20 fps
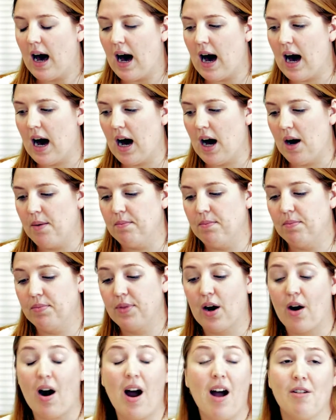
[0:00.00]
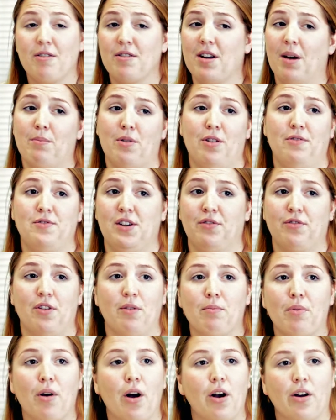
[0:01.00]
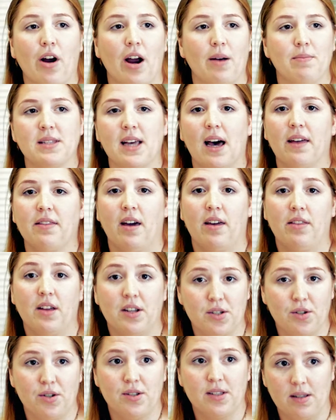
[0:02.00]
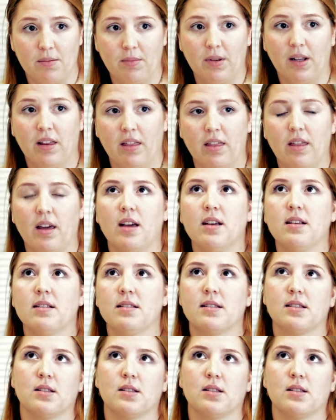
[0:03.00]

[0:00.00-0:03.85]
There are a number of different programs out there that do similar things,